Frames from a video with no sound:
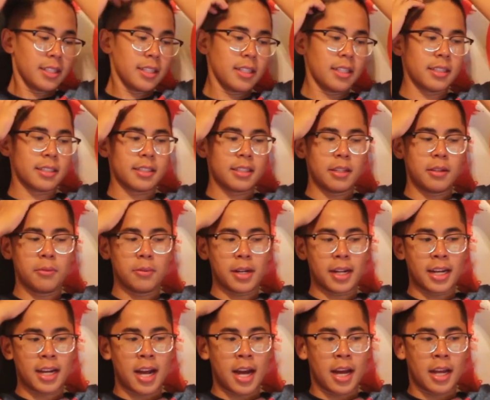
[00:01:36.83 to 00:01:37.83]
Let's see what I
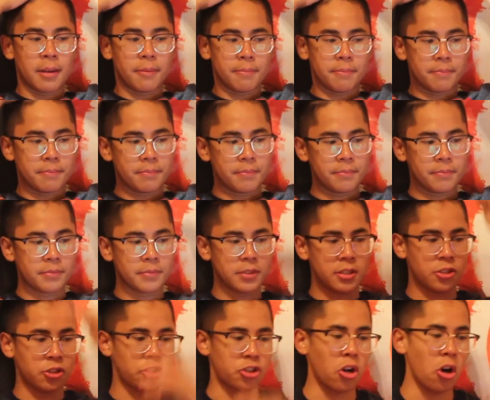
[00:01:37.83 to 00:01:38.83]
got.
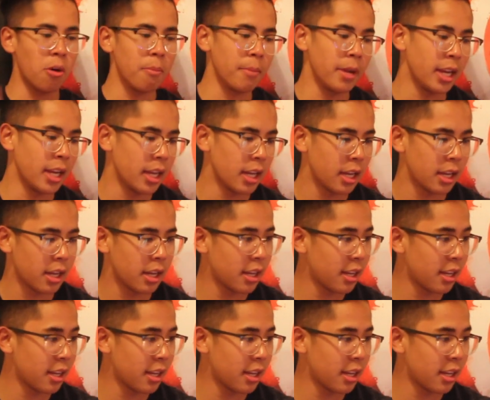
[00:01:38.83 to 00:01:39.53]
Show me.